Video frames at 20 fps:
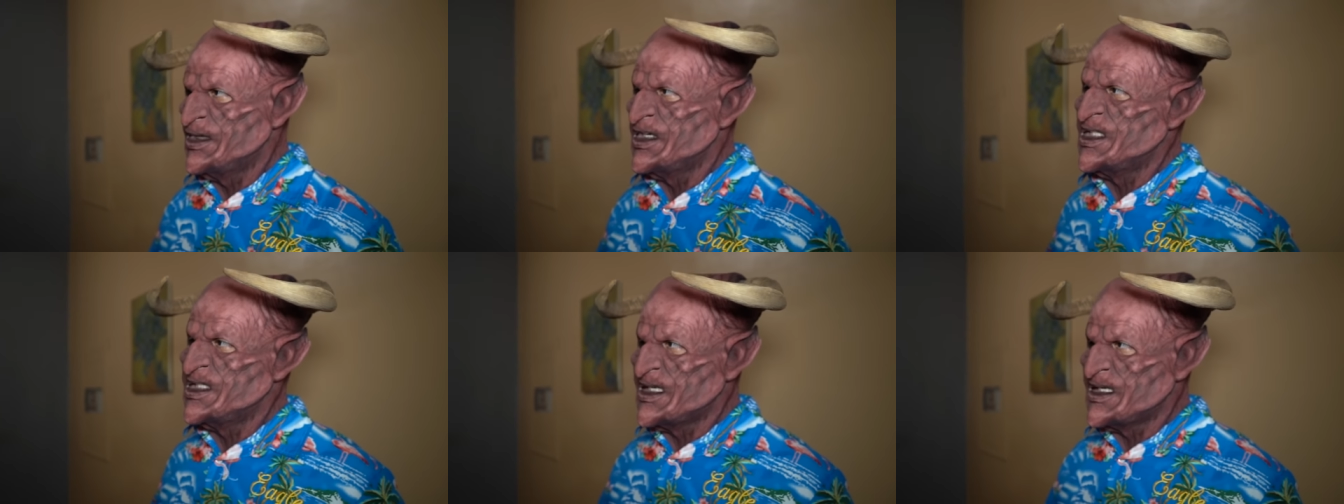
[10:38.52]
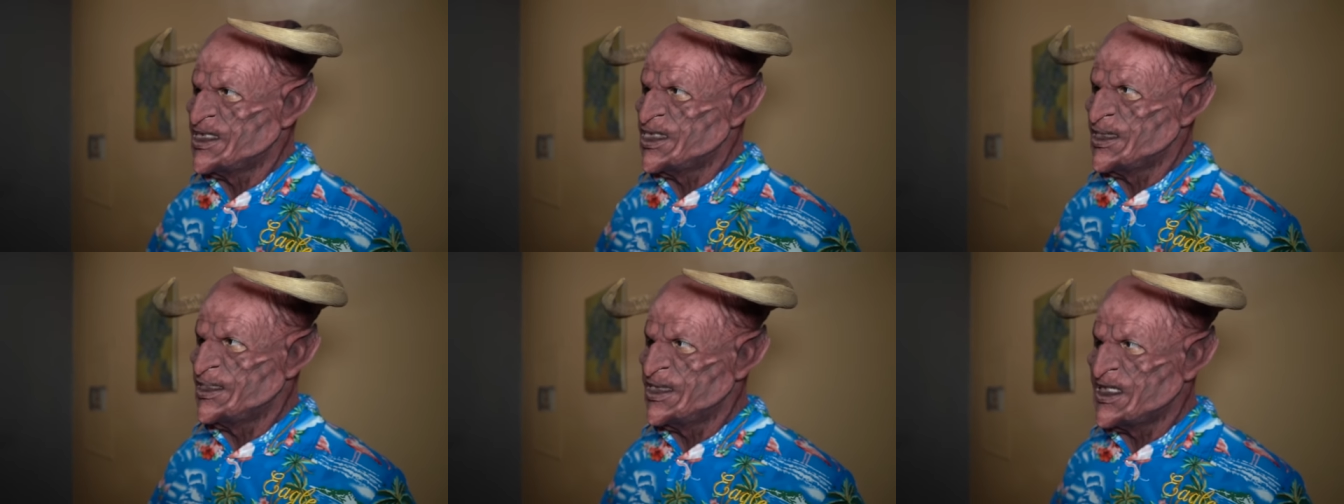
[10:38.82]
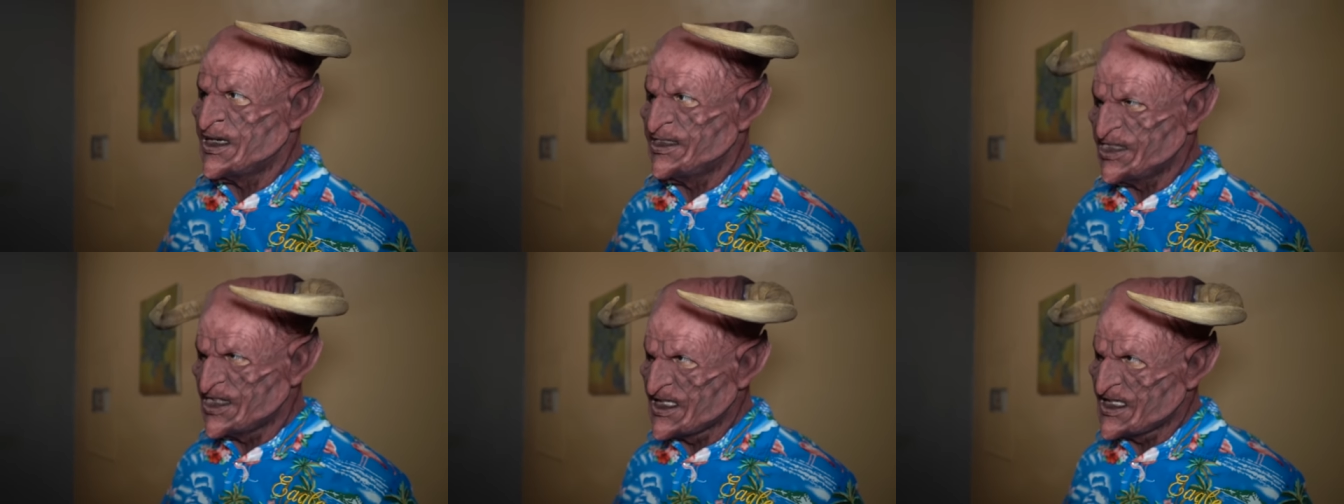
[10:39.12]
Because I jumped
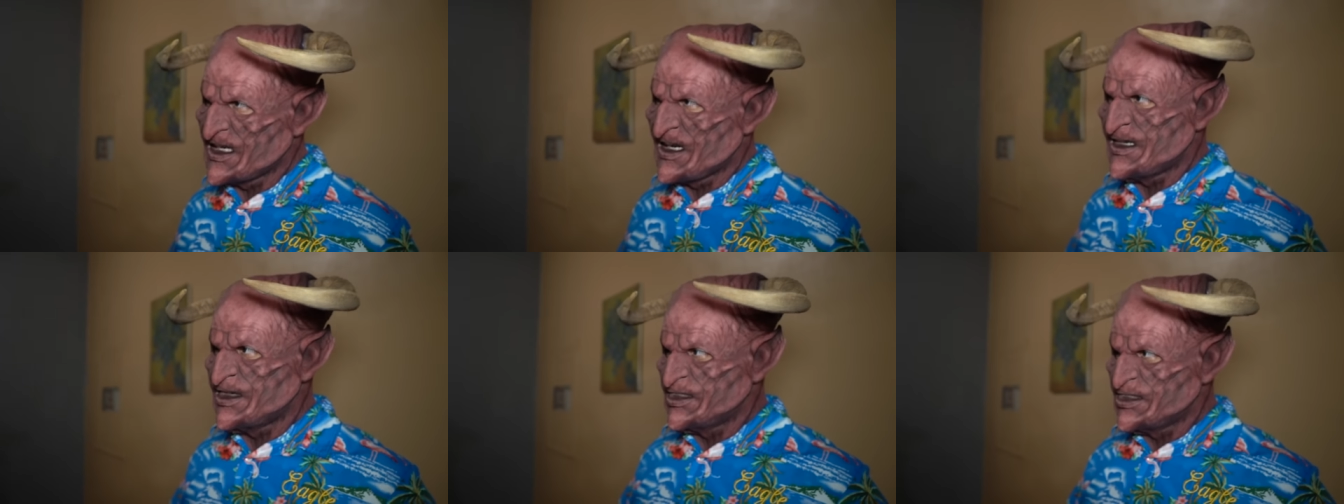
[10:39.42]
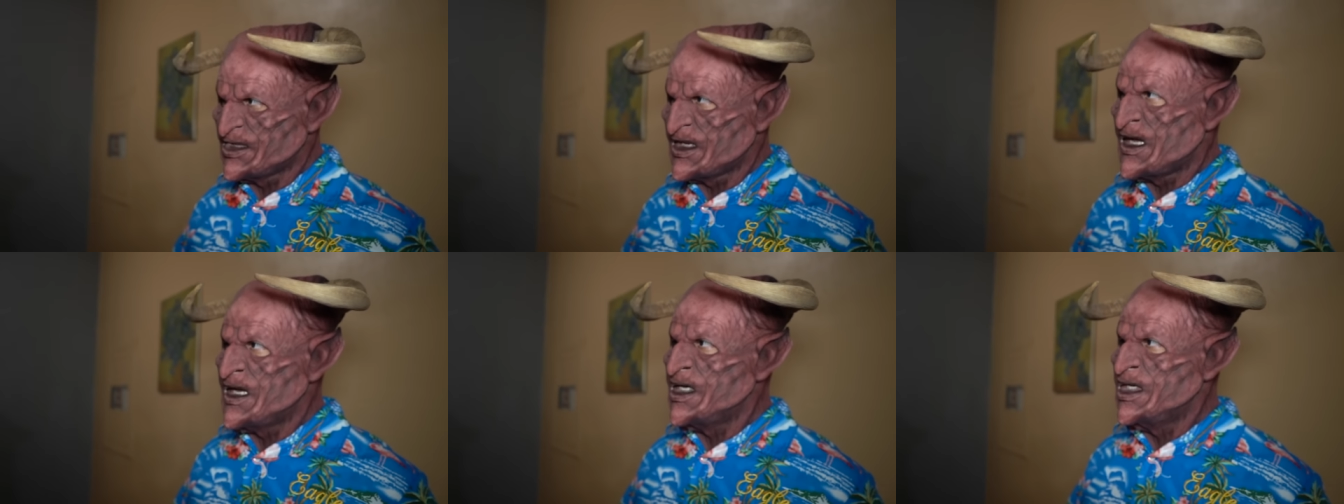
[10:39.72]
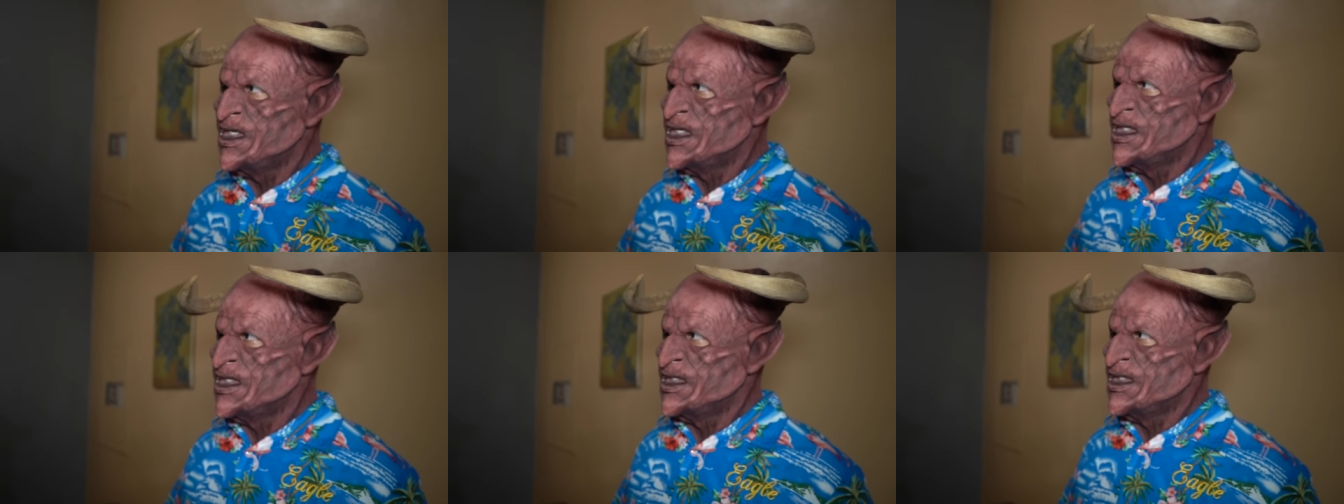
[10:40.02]
off thinking I could fly.
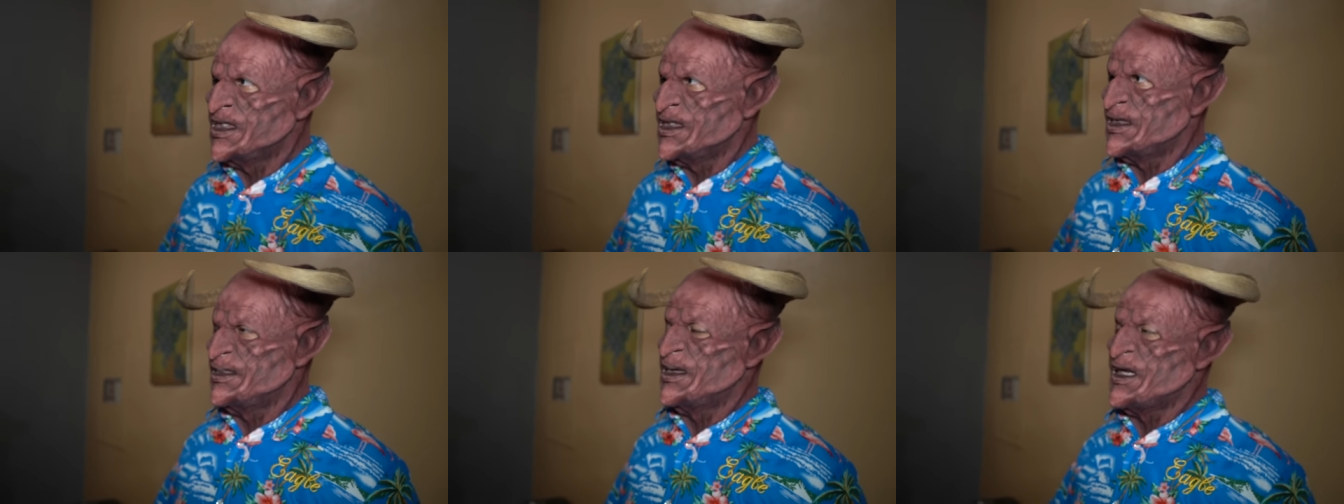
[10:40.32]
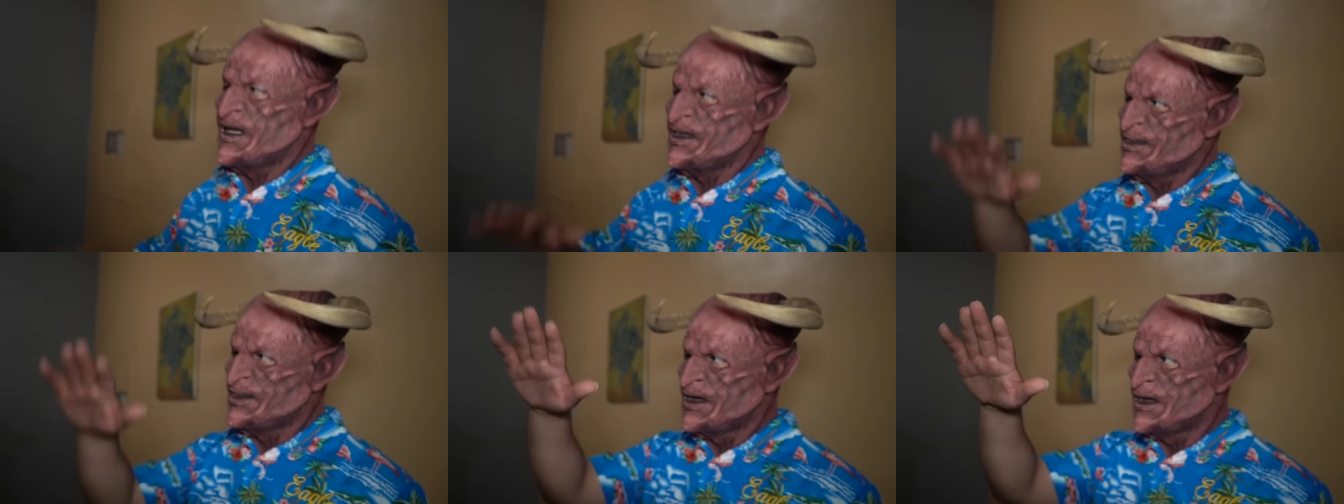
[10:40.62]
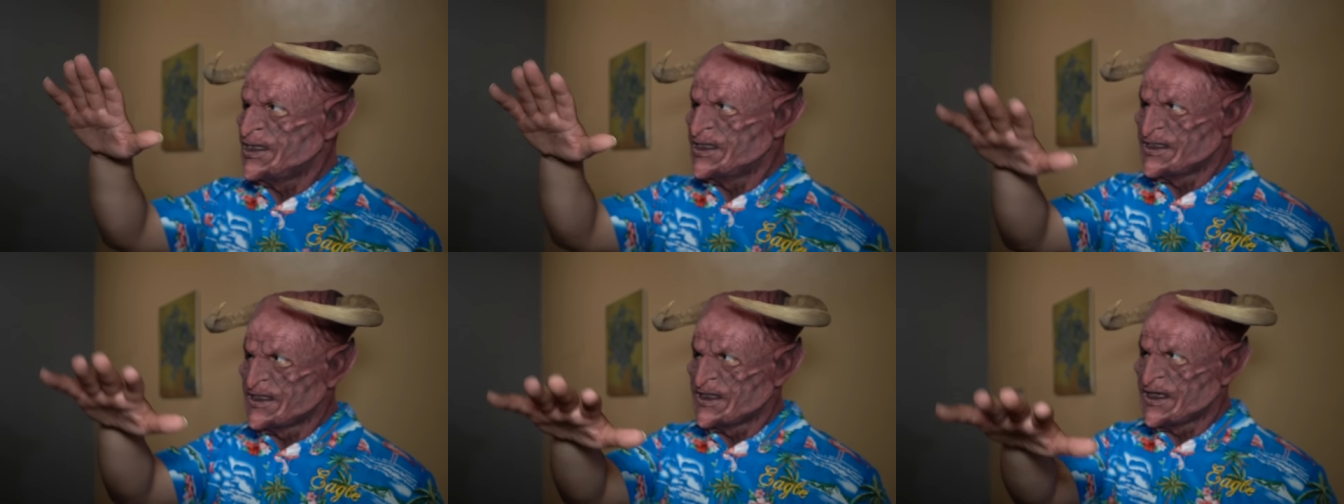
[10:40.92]
But I
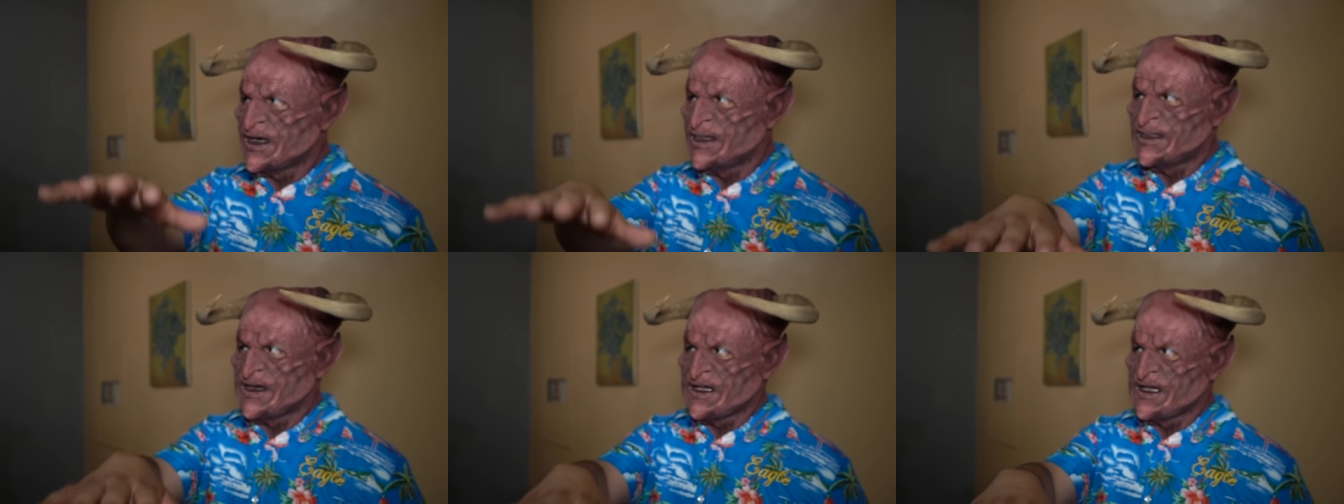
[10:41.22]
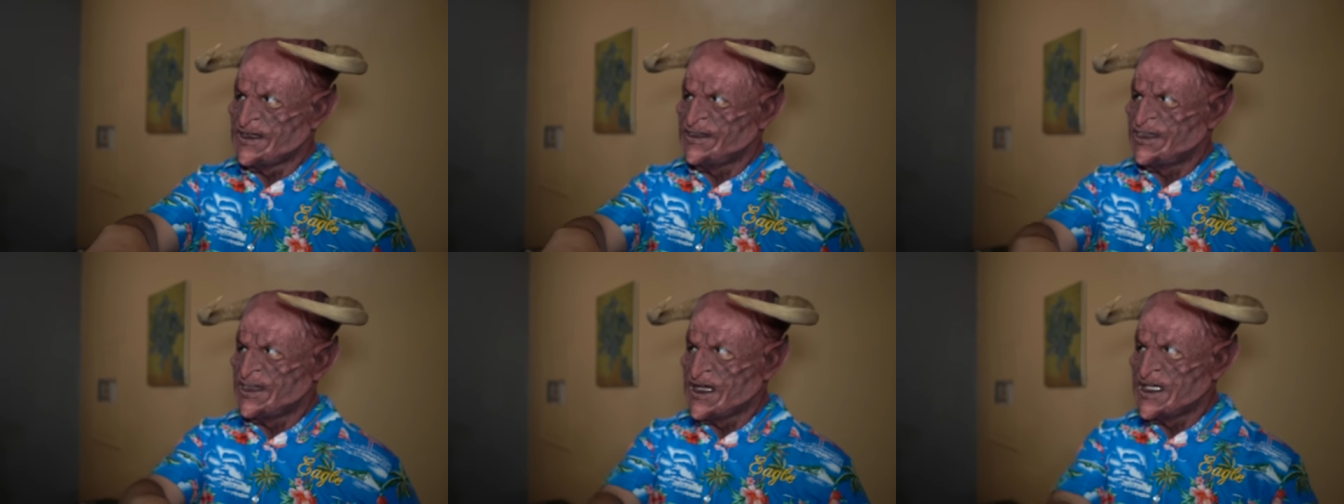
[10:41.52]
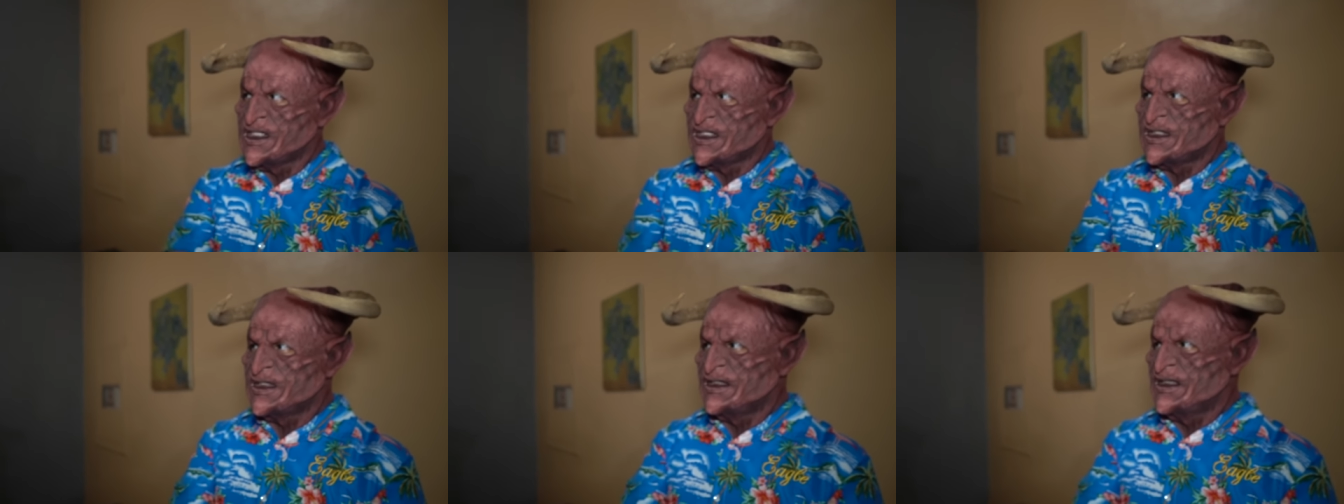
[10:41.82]
fell on my
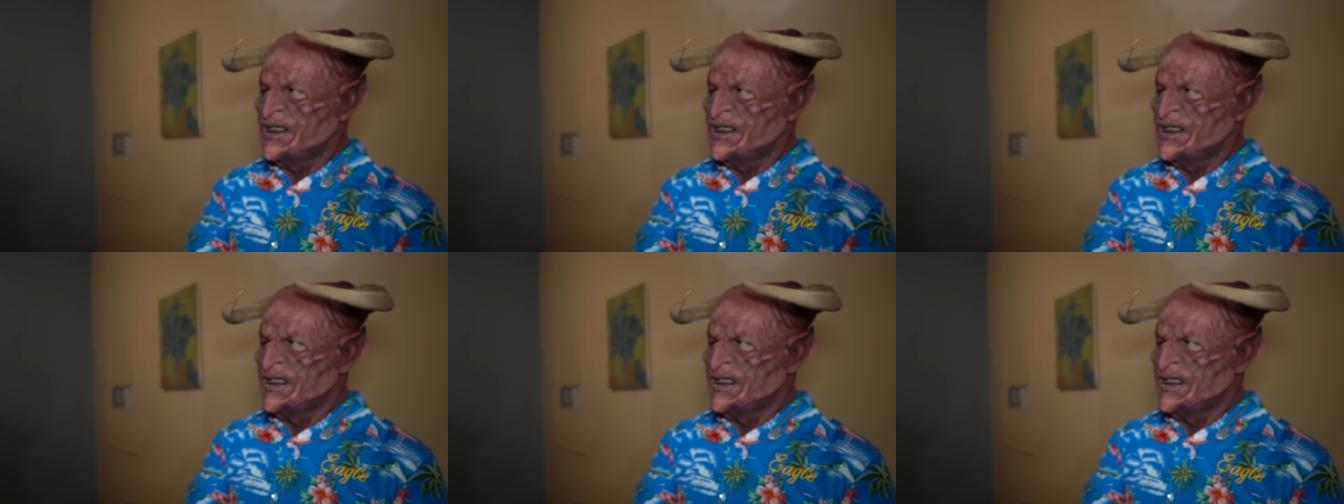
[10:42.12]
face,